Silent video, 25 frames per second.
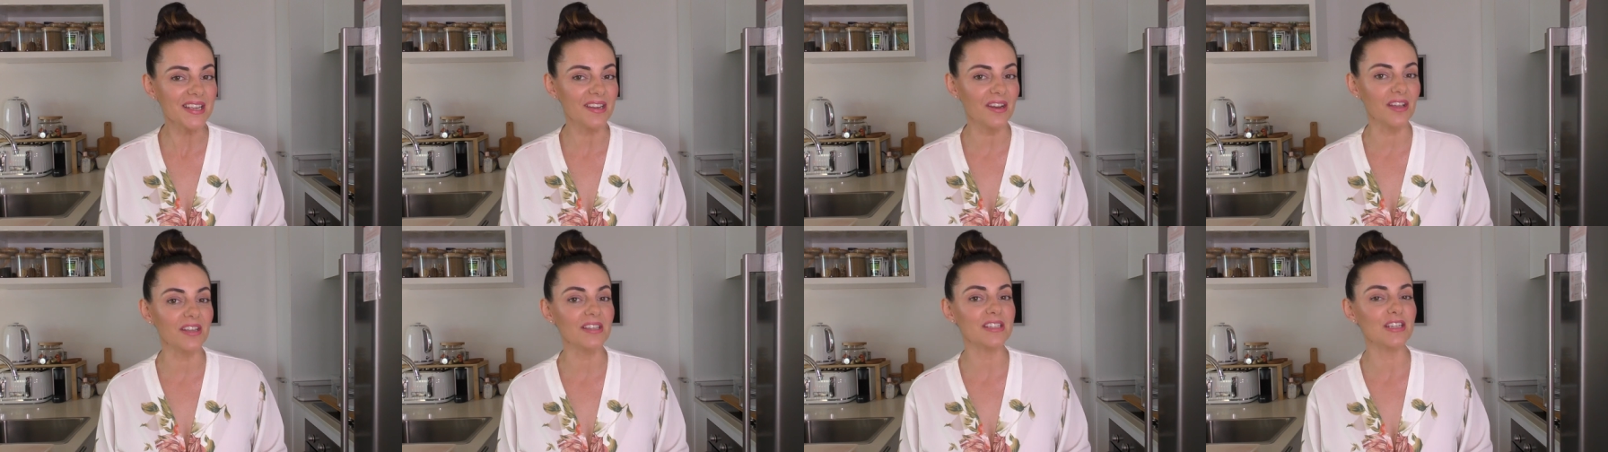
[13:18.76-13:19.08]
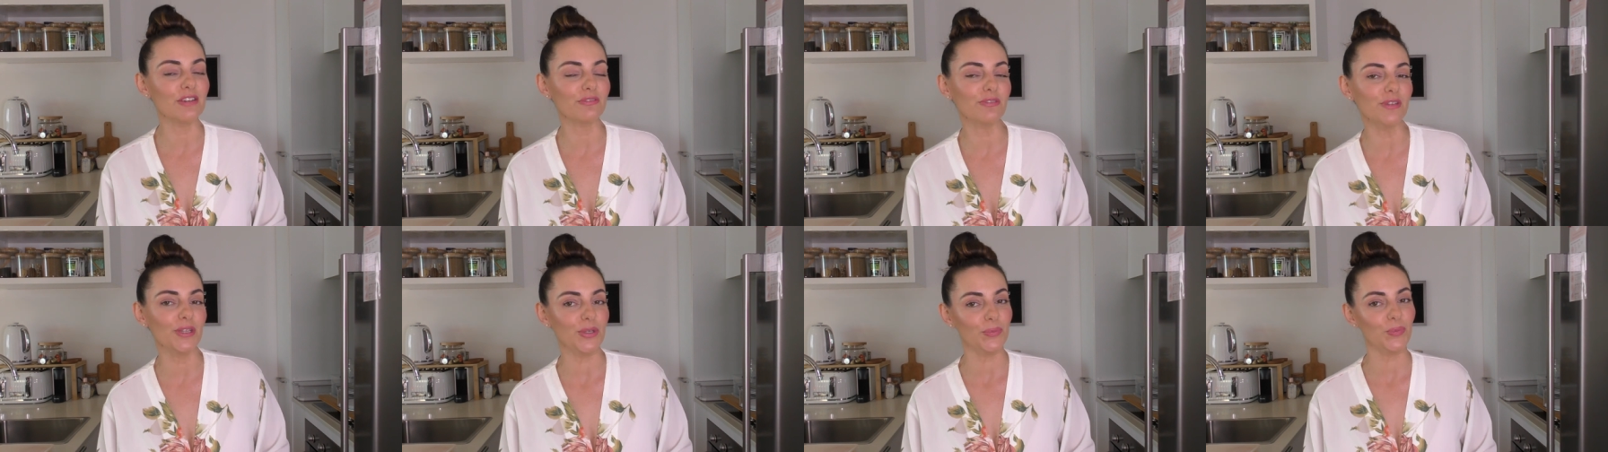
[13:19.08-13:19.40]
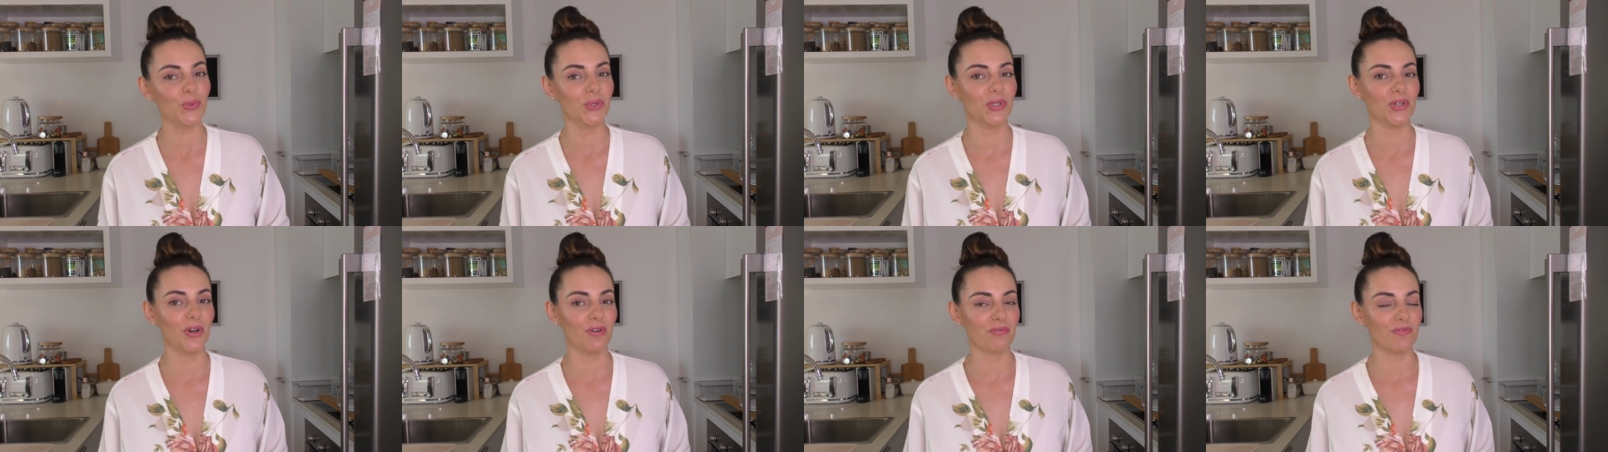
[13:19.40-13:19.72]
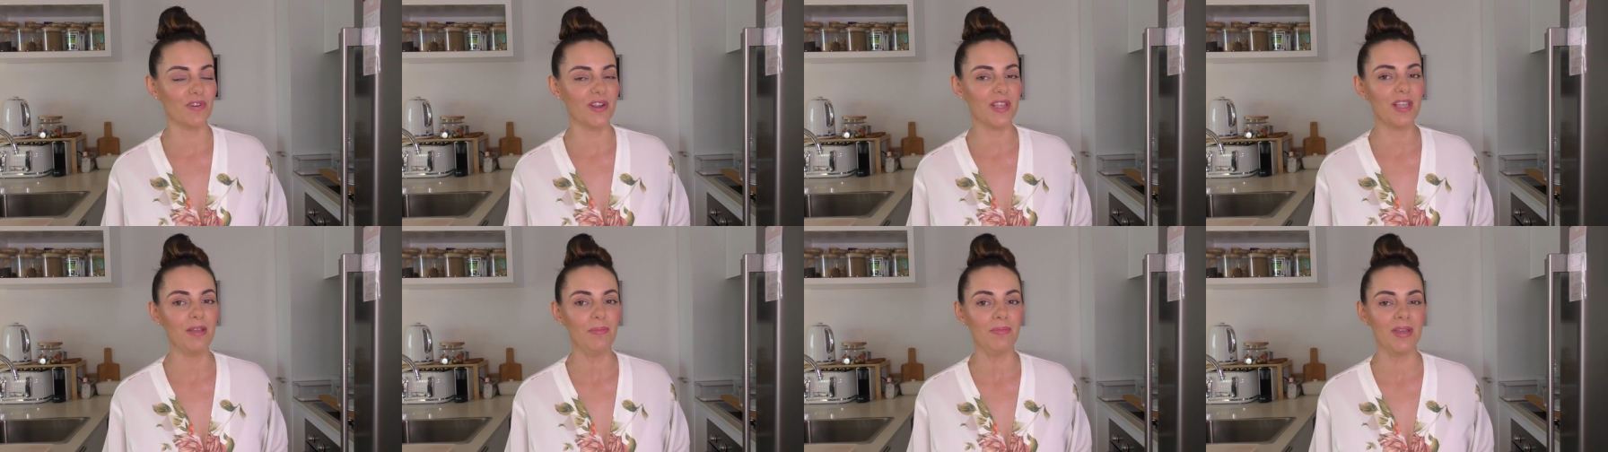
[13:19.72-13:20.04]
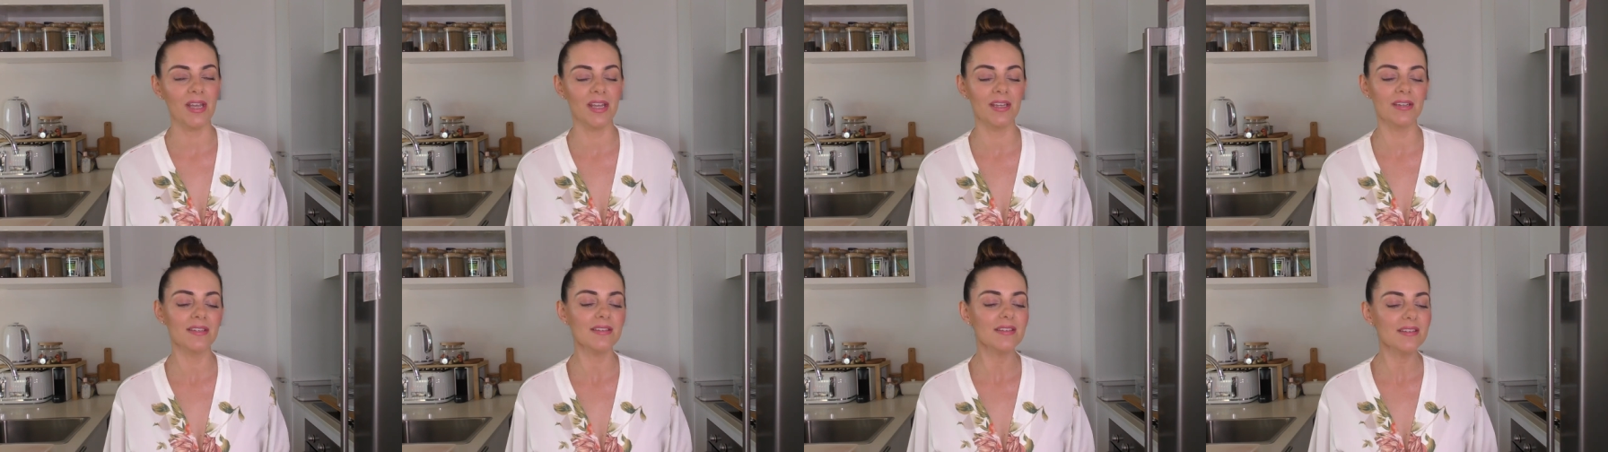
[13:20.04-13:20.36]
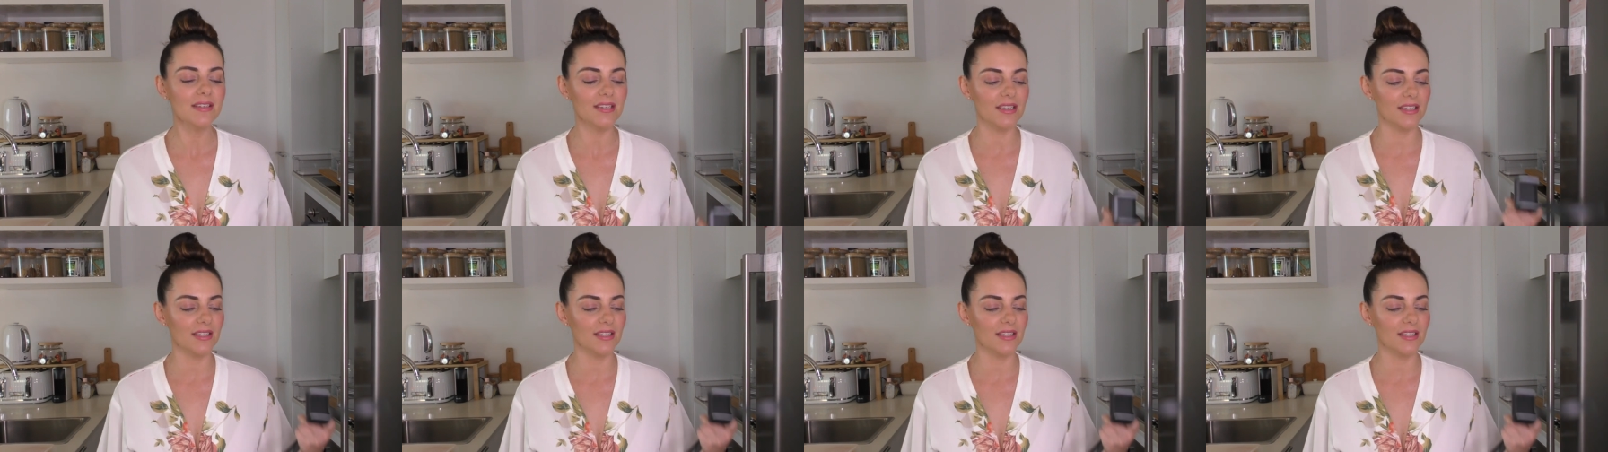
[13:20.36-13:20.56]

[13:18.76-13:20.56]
and I definitely would not recommend